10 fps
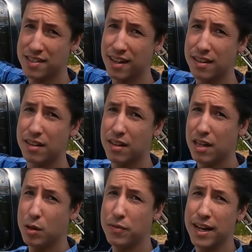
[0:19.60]
of the tent,
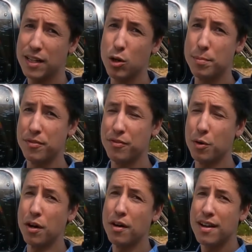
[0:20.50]
we've had to go up to
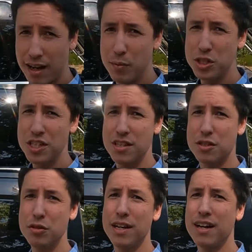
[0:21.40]
4. And with just the
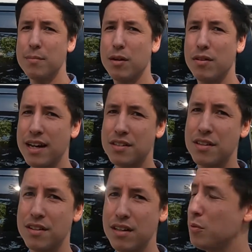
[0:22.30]
2 Yakima racks
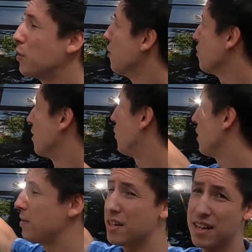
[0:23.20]
on there, we also did quite
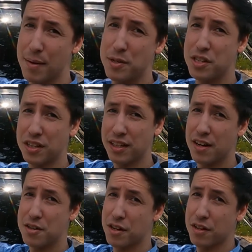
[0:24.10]
a bit of damage to the
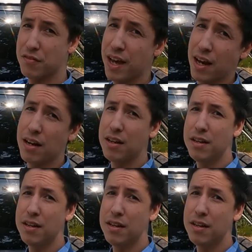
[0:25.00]
gutters on the van.